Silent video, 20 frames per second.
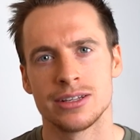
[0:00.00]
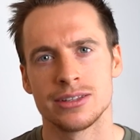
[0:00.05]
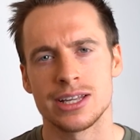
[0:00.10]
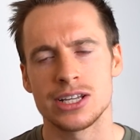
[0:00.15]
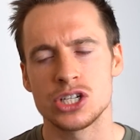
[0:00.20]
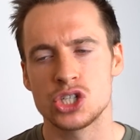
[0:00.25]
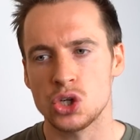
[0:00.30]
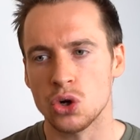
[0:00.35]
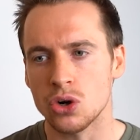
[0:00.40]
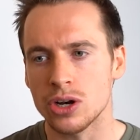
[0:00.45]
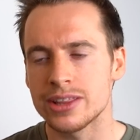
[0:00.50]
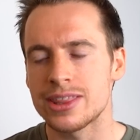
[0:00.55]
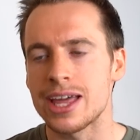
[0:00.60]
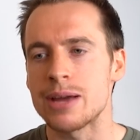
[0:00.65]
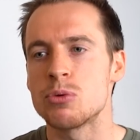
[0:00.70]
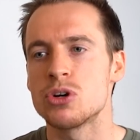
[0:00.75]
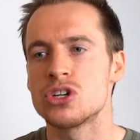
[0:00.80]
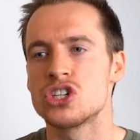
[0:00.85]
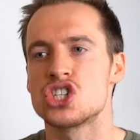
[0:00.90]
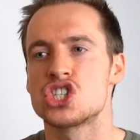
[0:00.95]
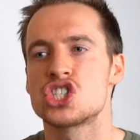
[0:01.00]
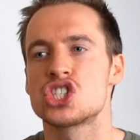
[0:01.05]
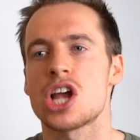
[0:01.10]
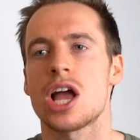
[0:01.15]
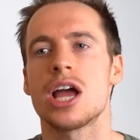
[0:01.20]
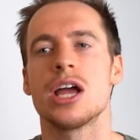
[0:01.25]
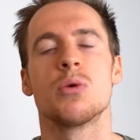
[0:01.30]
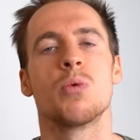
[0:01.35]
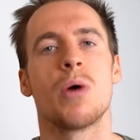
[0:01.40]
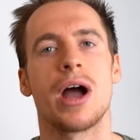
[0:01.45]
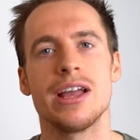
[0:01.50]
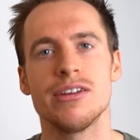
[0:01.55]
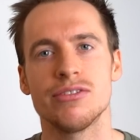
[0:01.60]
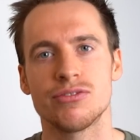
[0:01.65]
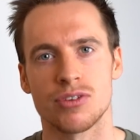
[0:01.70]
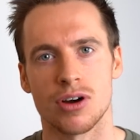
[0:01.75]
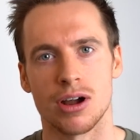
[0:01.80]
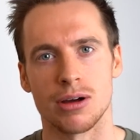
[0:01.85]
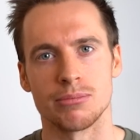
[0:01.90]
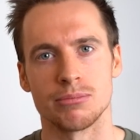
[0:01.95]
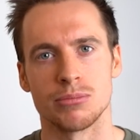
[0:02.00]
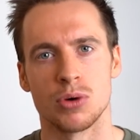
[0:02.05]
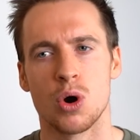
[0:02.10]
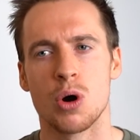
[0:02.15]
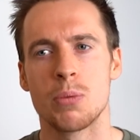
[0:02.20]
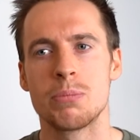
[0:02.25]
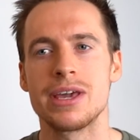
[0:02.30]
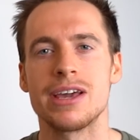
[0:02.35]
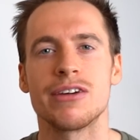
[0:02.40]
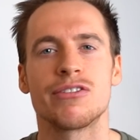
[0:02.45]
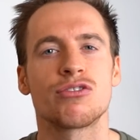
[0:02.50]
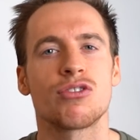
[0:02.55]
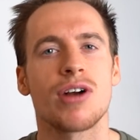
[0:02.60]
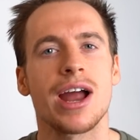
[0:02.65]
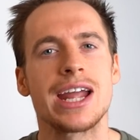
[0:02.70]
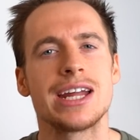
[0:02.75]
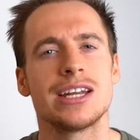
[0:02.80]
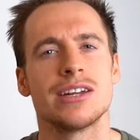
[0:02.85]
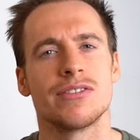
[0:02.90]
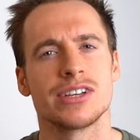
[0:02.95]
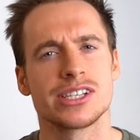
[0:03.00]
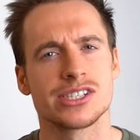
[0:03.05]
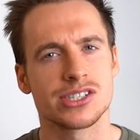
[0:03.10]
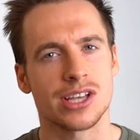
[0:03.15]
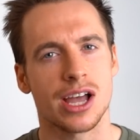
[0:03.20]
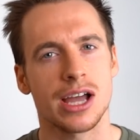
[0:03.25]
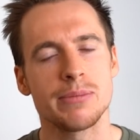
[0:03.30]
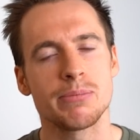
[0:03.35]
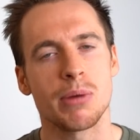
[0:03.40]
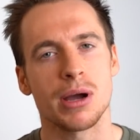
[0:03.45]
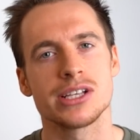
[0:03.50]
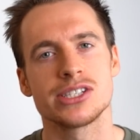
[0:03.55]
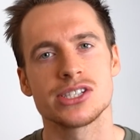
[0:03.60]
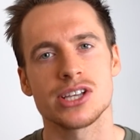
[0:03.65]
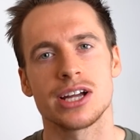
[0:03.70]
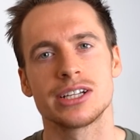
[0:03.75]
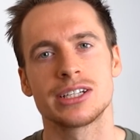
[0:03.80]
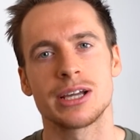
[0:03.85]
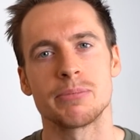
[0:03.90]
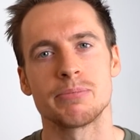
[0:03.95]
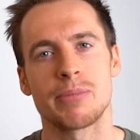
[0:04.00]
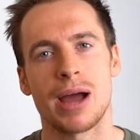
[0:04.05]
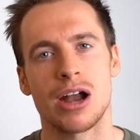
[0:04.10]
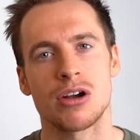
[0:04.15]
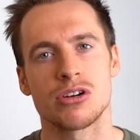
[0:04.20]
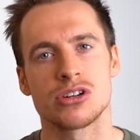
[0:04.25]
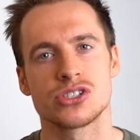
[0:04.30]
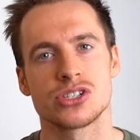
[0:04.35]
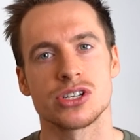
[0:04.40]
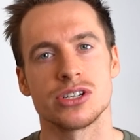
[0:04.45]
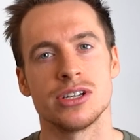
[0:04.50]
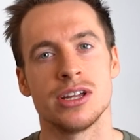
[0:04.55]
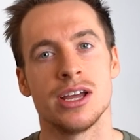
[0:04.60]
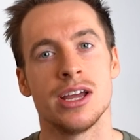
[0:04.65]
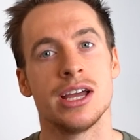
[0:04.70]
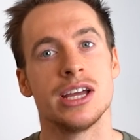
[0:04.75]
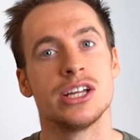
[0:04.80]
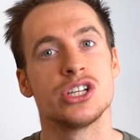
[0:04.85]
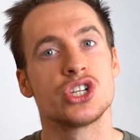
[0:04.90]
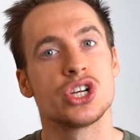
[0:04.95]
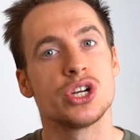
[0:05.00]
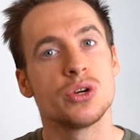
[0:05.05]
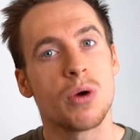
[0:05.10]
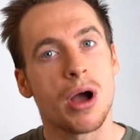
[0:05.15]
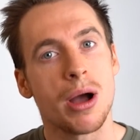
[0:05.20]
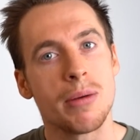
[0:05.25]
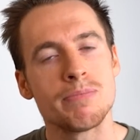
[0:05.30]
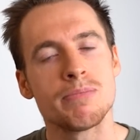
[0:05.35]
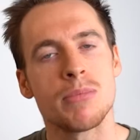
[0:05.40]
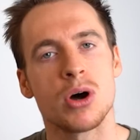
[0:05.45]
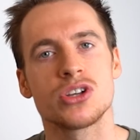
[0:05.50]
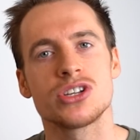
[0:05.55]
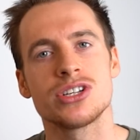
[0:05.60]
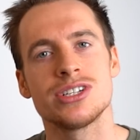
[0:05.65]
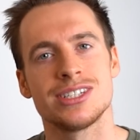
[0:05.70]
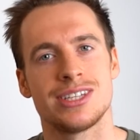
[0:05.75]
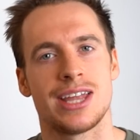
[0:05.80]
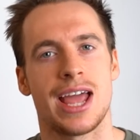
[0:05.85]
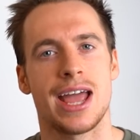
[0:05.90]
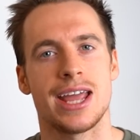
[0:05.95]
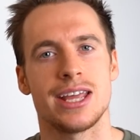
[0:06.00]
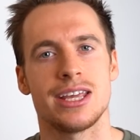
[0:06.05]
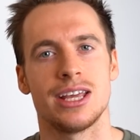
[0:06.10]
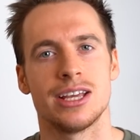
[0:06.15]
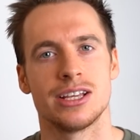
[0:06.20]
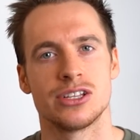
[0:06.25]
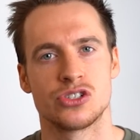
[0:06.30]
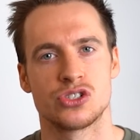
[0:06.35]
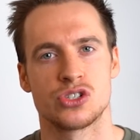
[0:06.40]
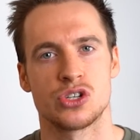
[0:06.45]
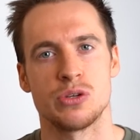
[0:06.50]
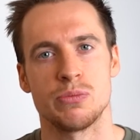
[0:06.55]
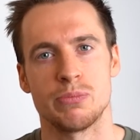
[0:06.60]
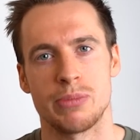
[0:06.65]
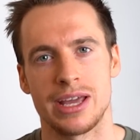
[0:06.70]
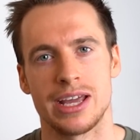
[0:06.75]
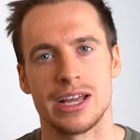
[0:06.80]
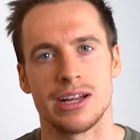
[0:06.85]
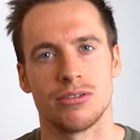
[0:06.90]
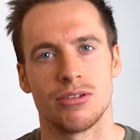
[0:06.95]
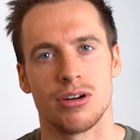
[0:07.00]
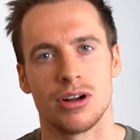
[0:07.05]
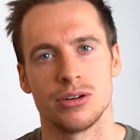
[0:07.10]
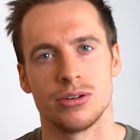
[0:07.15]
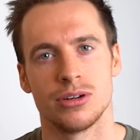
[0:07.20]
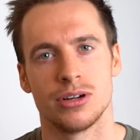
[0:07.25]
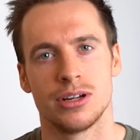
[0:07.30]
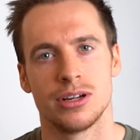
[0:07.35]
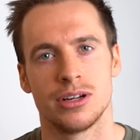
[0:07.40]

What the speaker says: then surely they wouldn't shy away from or be afraid of a side-by-side comparison to a modern-day superhero.